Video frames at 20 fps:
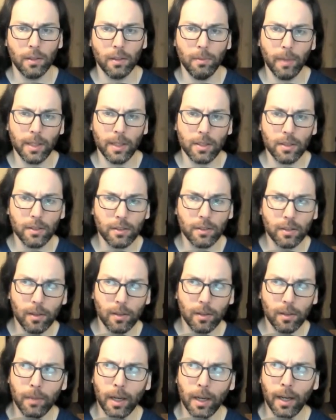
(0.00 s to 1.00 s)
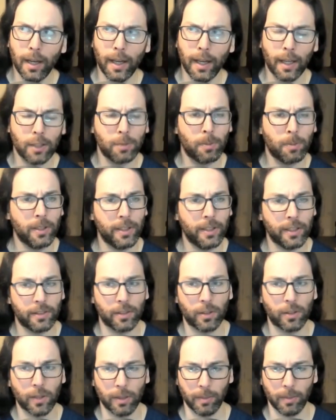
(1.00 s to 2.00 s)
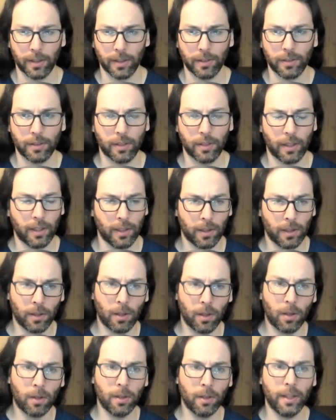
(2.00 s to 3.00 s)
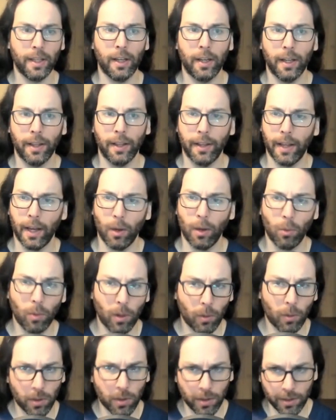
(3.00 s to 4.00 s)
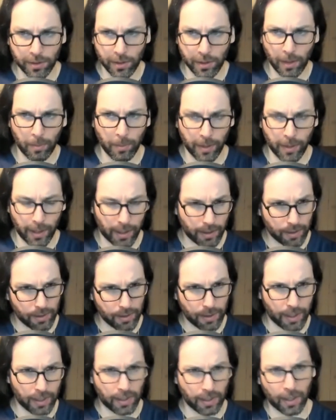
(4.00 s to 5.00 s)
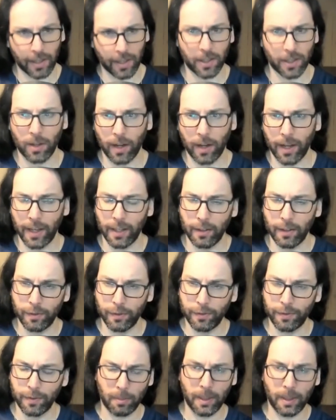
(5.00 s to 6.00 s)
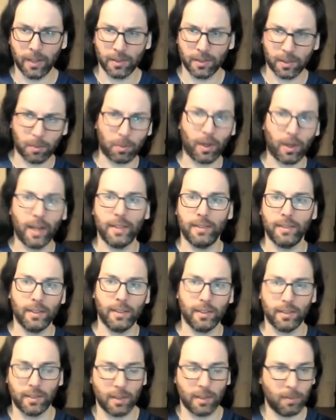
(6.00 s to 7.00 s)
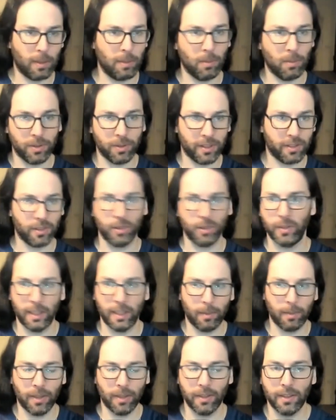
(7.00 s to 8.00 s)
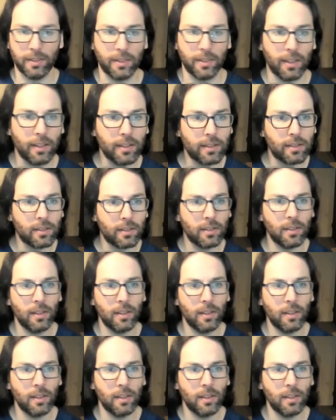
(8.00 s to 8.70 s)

You mentioned some expert disagreements early on in that. What were some that caught your eye of being surprising to see people disagree about these things?